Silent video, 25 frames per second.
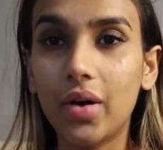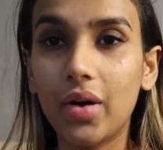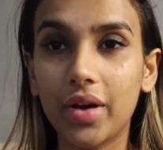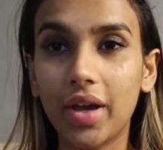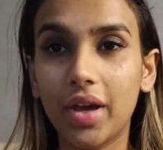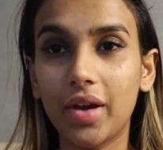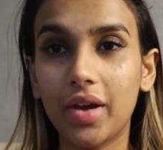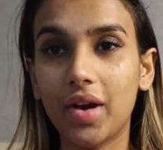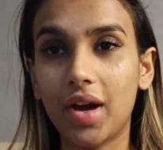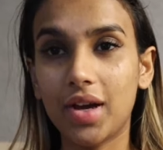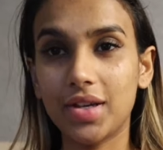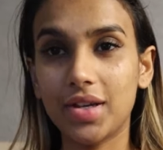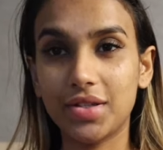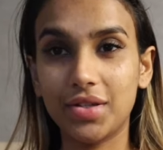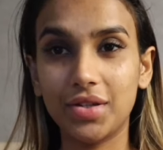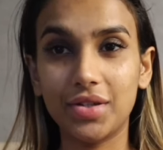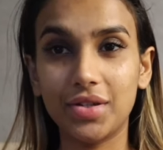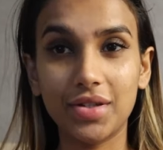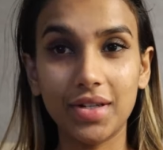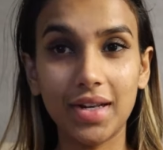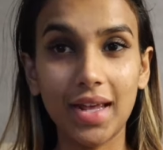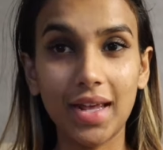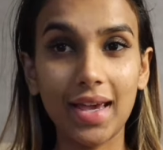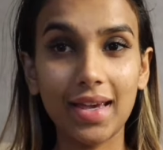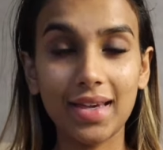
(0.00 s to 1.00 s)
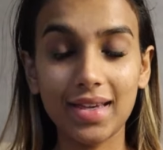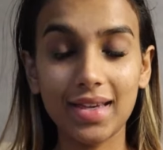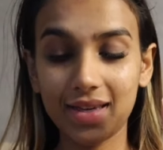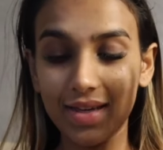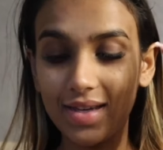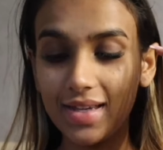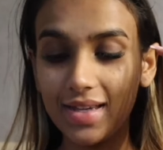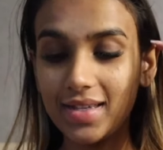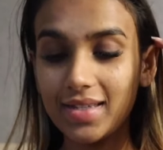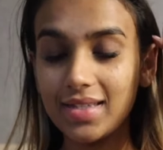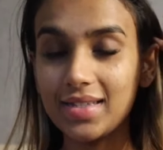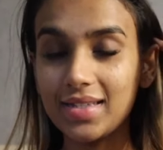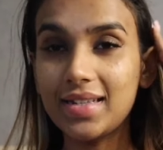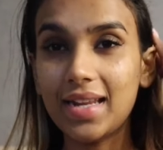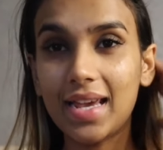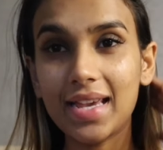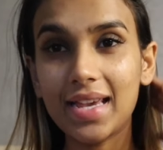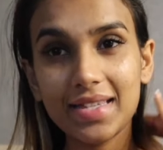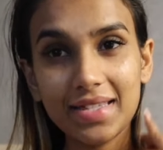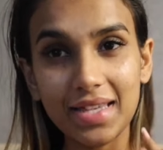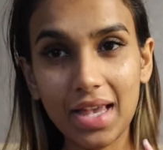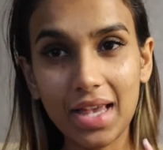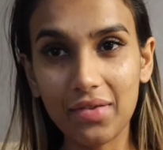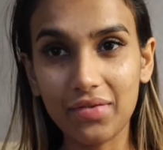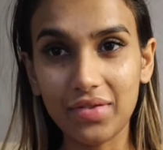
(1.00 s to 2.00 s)
Okay, guys, so today is day
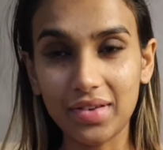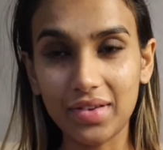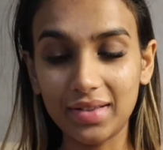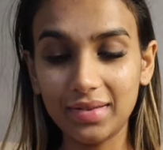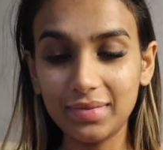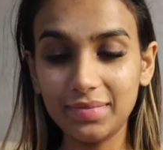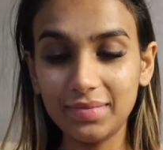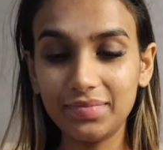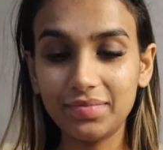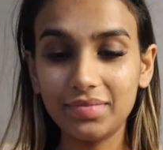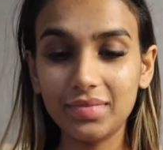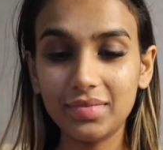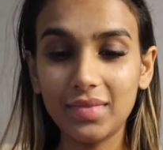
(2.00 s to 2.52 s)
7.